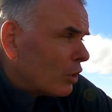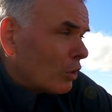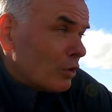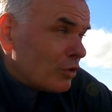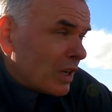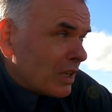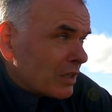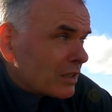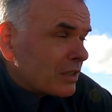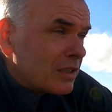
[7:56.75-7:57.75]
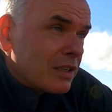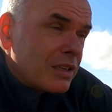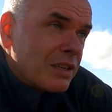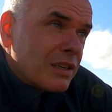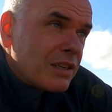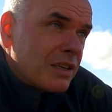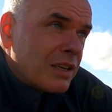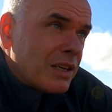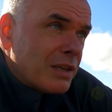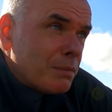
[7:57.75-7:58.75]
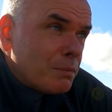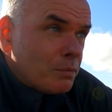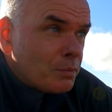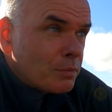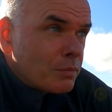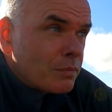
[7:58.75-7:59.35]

hot drinks, um,